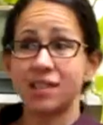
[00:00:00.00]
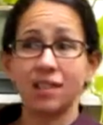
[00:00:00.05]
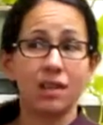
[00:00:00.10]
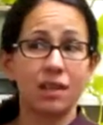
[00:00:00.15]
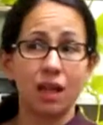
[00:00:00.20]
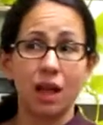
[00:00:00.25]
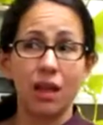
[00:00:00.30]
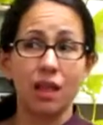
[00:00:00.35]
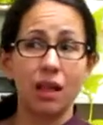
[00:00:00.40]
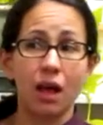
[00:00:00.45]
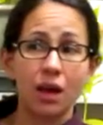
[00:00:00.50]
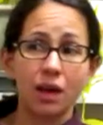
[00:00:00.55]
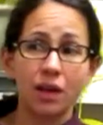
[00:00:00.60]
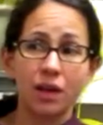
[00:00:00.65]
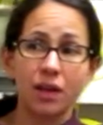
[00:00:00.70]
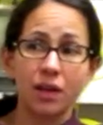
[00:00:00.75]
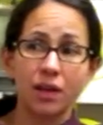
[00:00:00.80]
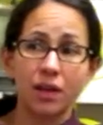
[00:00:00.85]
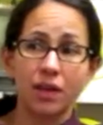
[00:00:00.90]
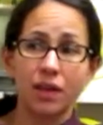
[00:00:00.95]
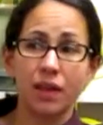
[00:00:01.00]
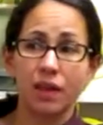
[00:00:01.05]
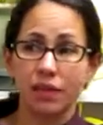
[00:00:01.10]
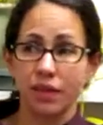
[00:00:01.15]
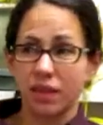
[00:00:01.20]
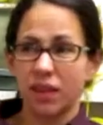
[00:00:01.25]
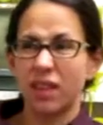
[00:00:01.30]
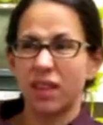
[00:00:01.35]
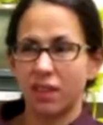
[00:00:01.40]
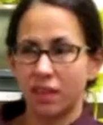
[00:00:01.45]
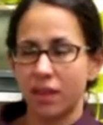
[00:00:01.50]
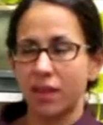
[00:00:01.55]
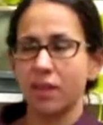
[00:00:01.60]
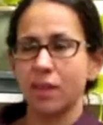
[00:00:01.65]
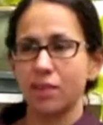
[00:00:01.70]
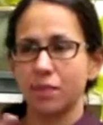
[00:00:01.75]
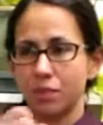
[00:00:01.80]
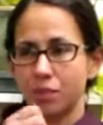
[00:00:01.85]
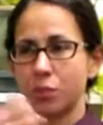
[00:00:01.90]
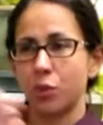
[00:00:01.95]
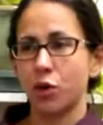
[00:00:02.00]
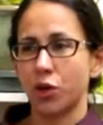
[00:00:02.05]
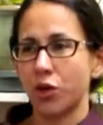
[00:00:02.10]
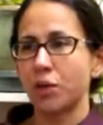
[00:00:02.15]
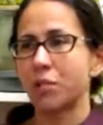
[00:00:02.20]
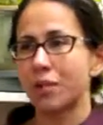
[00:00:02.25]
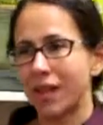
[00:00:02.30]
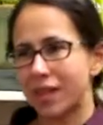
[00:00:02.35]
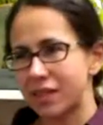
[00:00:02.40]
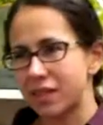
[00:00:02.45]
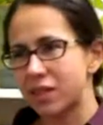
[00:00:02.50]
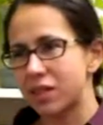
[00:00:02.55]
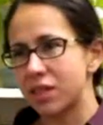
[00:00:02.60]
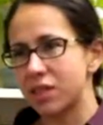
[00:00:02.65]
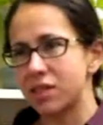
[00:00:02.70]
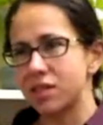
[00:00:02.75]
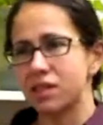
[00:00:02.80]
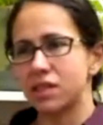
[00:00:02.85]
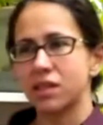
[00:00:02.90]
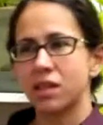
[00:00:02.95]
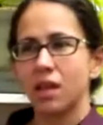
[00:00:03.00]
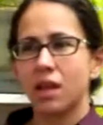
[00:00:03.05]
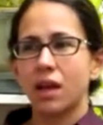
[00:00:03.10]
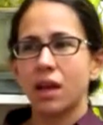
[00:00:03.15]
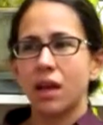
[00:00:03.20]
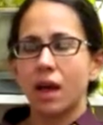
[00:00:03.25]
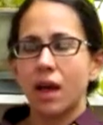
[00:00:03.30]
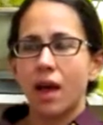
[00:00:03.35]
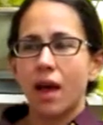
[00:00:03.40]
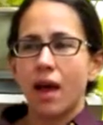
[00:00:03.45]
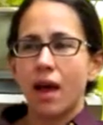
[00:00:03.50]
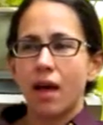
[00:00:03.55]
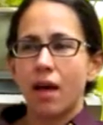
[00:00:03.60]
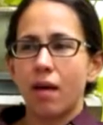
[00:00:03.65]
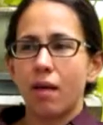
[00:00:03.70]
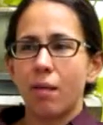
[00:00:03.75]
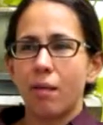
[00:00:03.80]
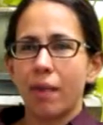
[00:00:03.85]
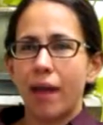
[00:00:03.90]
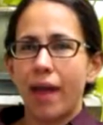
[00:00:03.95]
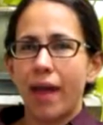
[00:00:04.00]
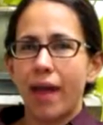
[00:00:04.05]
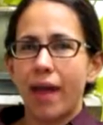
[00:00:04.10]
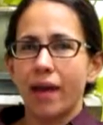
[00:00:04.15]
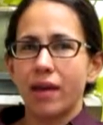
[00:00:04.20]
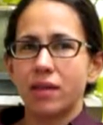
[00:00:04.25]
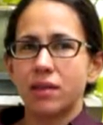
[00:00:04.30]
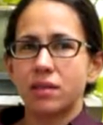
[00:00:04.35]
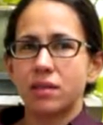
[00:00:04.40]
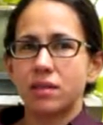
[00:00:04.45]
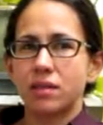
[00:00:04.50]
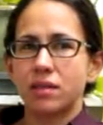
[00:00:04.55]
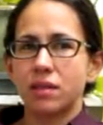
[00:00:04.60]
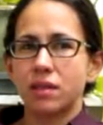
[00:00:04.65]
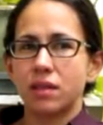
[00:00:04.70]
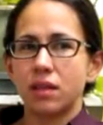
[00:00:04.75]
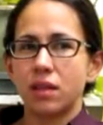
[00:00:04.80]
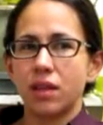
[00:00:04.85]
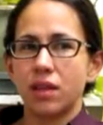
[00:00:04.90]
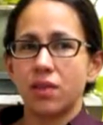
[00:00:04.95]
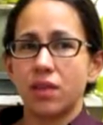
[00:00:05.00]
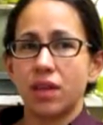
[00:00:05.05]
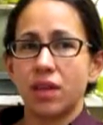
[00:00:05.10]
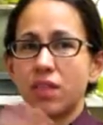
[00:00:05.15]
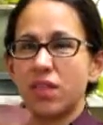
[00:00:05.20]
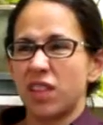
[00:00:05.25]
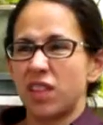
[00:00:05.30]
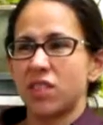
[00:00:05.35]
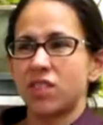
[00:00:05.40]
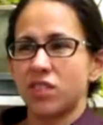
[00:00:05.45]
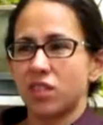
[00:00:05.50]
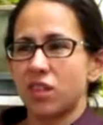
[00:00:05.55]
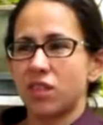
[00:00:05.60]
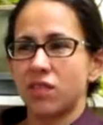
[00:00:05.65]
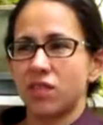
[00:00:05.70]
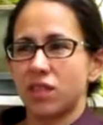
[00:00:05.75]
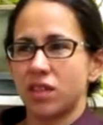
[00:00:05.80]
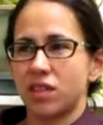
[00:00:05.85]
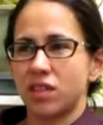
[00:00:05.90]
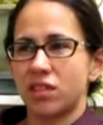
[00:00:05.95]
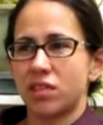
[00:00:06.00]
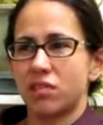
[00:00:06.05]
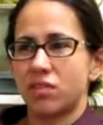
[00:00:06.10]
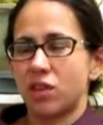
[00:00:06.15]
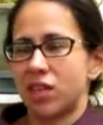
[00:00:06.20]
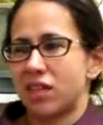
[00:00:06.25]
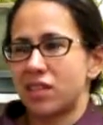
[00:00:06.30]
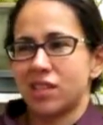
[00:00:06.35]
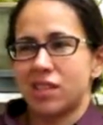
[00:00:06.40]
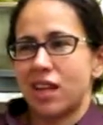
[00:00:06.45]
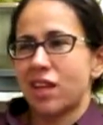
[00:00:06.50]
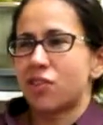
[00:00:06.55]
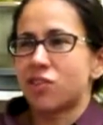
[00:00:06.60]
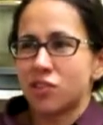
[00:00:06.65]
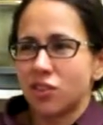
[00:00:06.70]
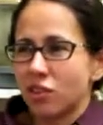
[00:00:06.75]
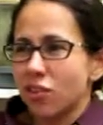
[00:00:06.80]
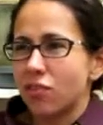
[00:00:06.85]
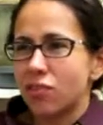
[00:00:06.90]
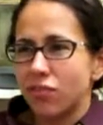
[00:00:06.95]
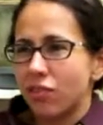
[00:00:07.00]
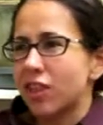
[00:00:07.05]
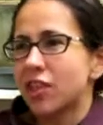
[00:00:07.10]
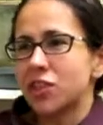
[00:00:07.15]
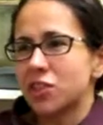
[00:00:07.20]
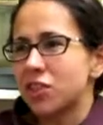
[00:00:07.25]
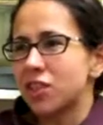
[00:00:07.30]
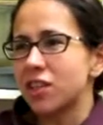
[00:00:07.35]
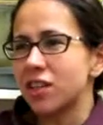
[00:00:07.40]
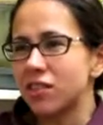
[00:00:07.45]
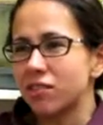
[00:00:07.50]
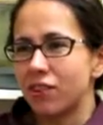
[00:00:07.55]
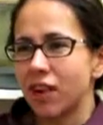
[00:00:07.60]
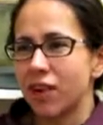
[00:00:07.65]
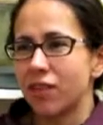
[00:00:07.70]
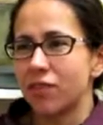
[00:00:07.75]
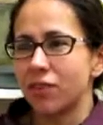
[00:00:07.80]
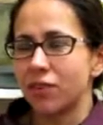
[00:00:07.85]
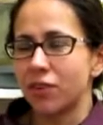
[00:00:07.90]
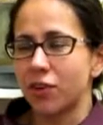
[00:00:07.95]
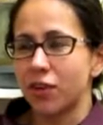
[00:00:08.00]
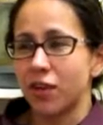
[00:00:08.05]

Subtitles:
a lot longer than the border blasters, and they served this transnational function, right? They